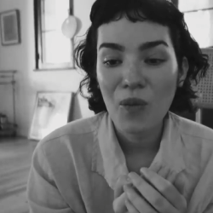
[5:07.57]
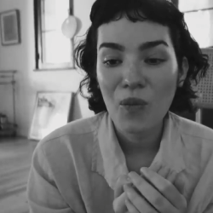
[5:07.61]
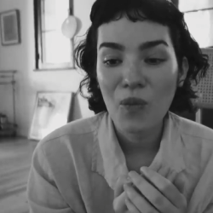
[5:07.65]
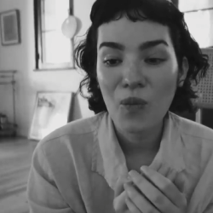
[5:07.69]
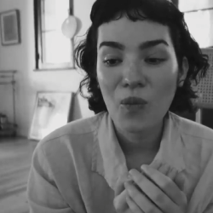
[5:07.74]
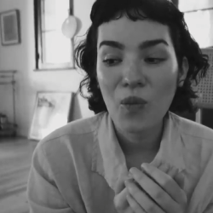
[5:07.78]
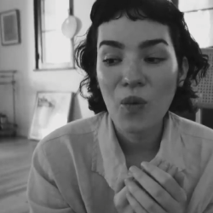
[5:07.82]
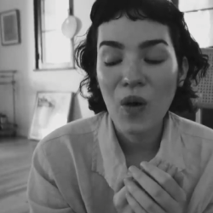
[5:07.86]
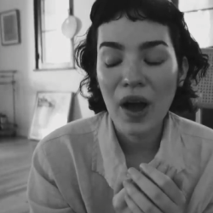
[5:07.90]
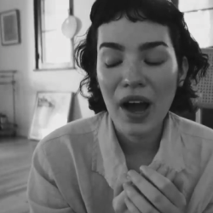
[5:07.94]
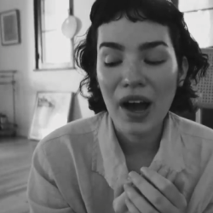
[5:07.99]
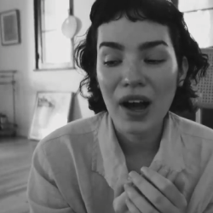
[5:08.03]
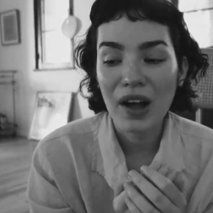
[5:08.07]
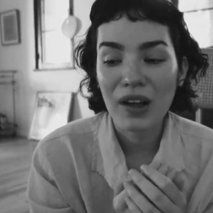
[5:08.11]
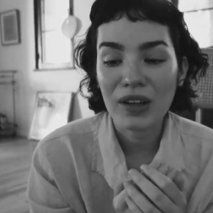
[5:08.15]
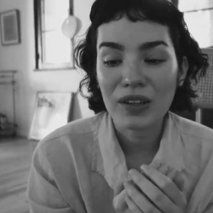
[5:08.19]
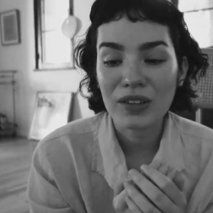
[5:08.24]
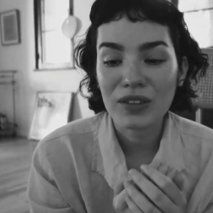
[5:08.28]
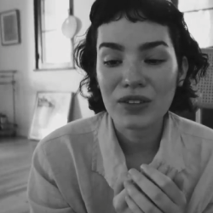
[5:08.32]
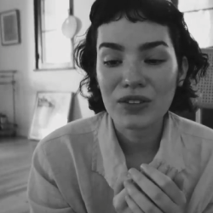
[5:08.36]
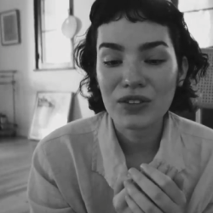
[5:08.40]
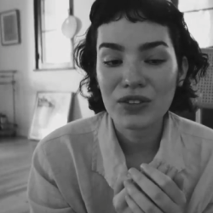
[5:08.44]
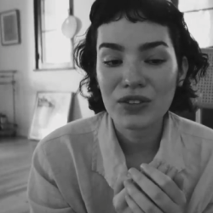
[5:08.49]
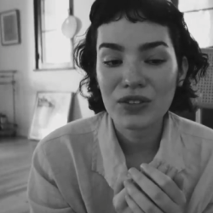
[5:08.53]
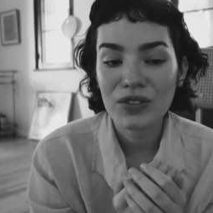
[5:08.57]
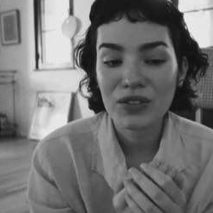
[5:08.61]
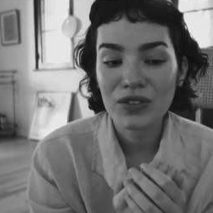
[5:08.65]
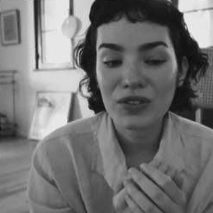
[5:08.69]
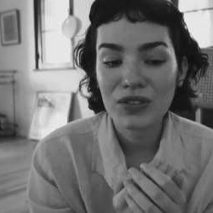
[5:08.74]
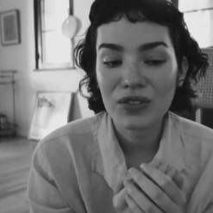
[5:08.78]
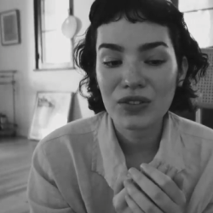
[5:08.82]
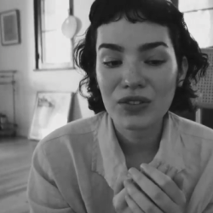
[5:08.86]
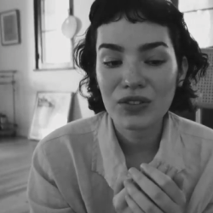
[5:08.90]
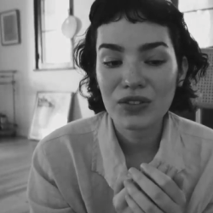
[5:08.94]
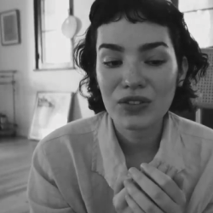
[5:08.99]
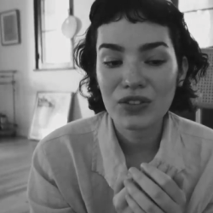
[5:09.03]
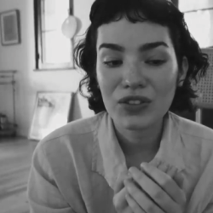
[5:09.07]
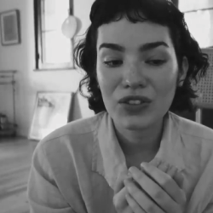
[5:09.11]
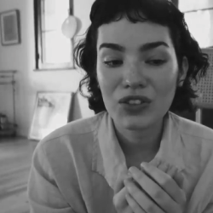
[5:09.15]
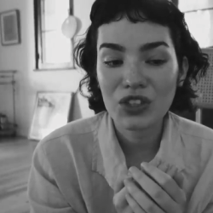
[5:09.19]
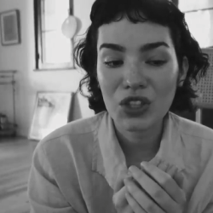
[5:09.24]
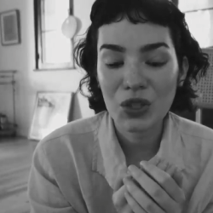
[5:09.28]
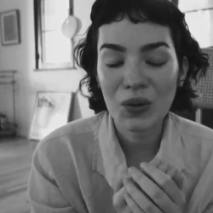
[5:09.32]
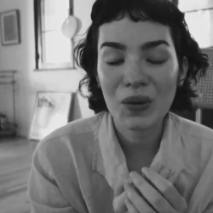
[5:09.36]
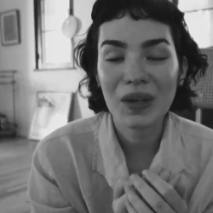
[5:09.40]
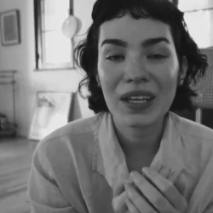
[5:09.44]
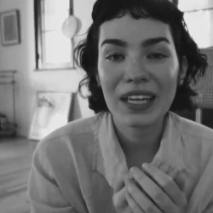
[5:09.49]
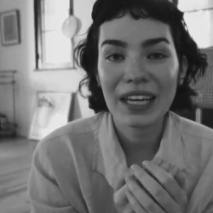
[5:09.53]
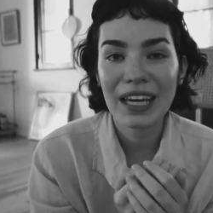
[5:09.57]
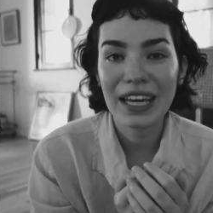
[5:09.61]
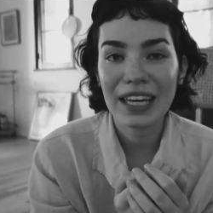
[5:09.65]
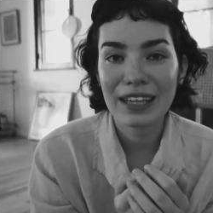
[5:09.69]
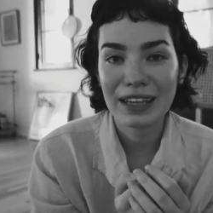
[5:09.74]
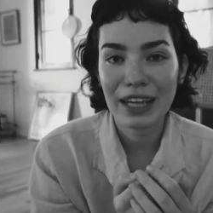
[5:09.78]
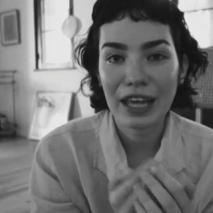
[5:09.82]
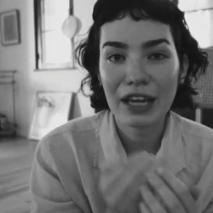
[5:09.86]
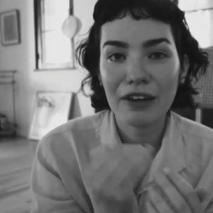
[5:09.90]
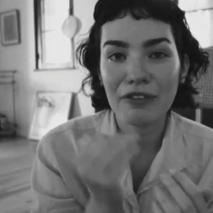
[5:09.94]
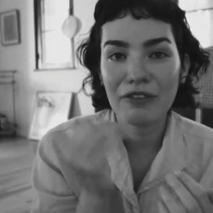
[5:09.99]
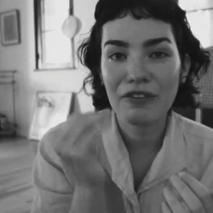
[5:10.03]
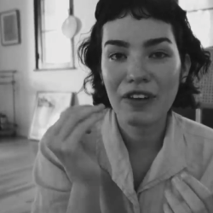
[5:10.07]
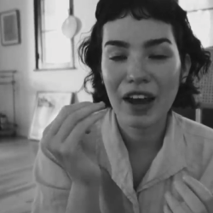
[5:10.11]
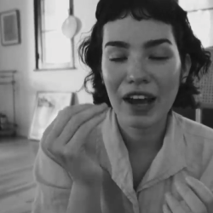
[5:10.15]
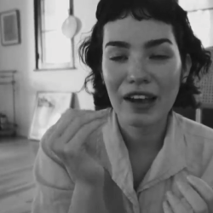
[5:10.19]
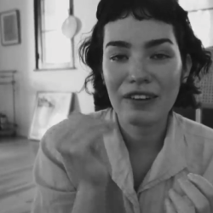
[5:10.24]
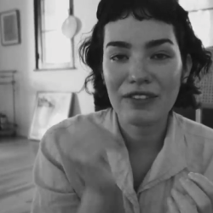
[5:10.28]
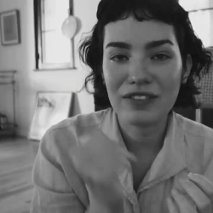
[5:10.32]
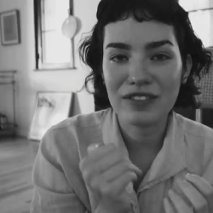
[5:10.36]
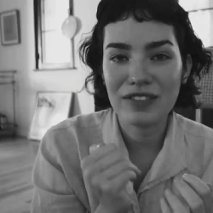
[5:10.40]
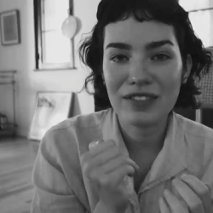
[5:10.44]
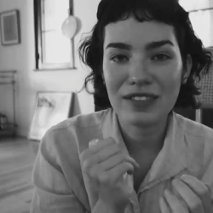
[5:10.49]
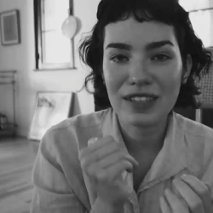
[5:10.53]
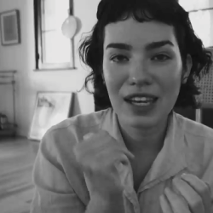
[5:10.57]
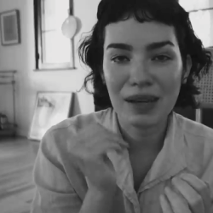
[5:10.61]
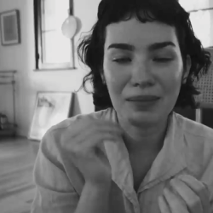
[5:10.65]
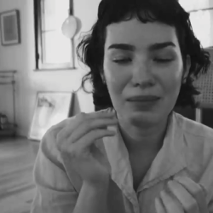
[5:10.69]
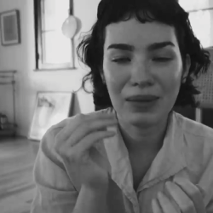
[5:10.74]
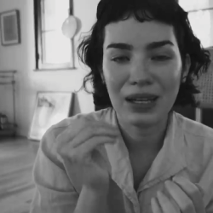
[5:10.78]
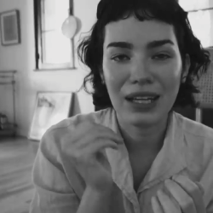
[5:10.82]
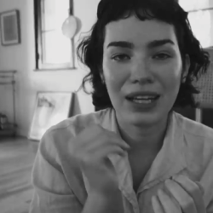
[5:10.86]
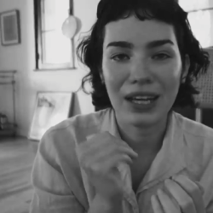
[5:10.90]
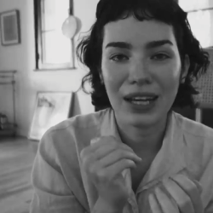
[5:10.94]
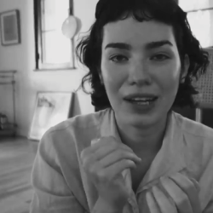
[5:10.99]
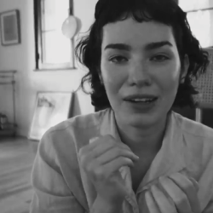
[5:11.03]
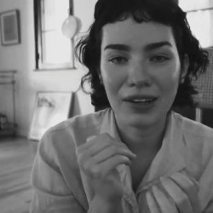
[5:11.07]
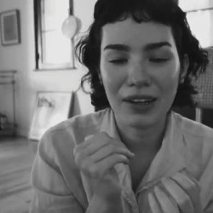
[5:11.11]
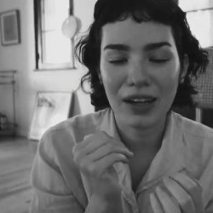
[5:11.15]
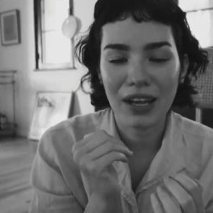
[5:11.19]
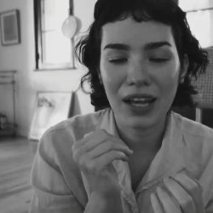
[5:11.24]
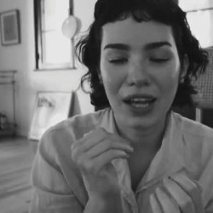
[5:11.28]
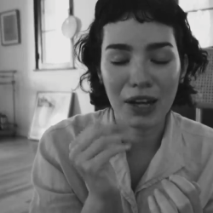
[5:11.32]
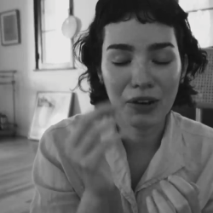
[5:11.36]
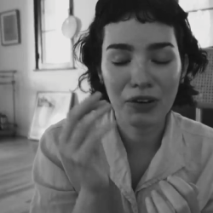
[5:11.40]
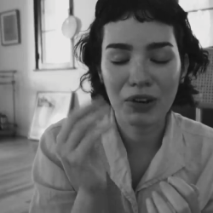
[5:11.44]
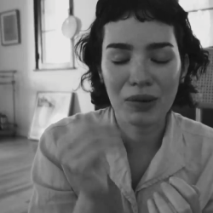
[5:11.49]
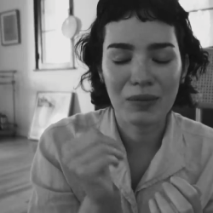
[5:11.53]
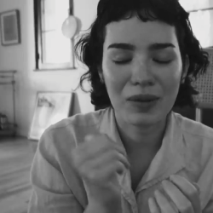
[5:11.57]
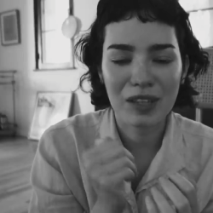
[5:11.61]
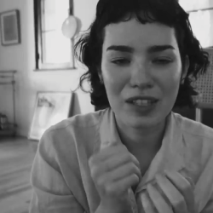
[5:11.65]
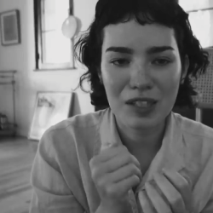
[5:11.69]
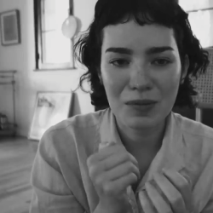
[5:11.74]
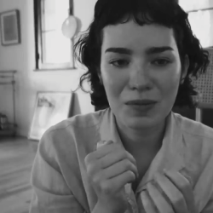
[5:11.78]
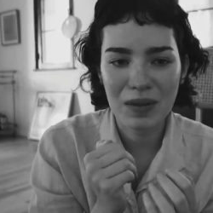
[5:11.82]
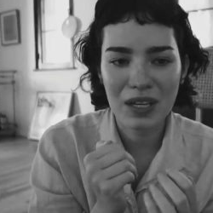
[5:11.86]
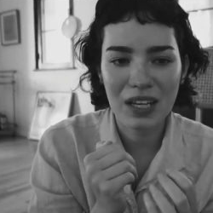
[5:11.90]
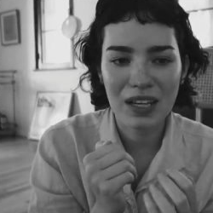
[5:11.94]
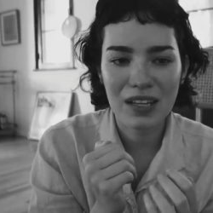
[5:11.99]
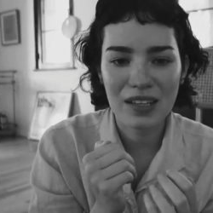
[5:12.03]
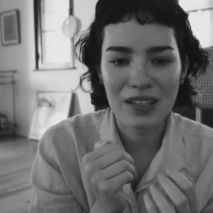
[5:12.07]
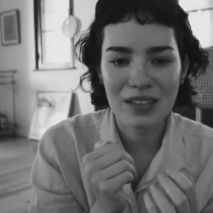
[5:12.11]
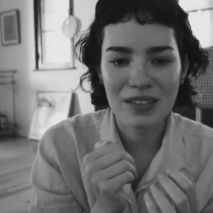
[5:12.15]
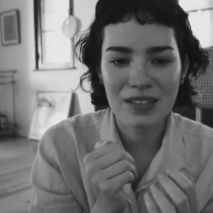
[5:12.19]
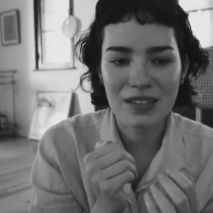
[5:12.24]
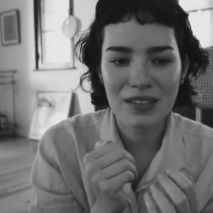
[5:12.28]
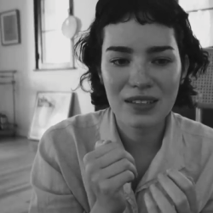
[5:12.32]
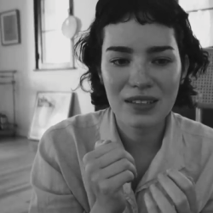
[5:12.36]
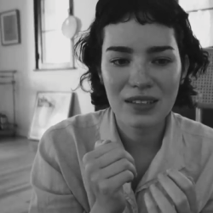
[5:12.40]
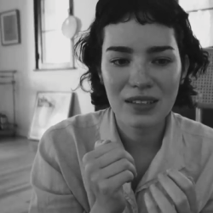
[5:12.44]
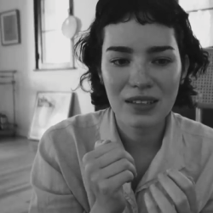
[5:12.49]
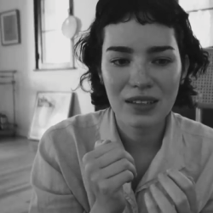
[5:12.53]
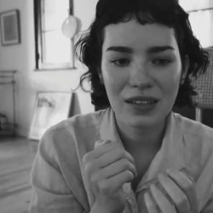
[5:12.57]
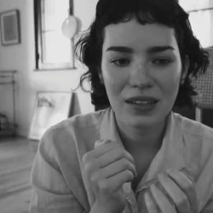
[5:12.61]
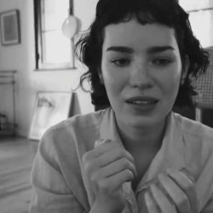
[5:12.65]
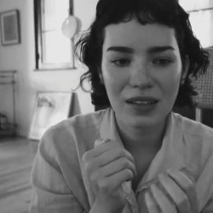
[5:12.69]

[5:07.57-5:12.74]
while doing it in like 5-10 minute increments, because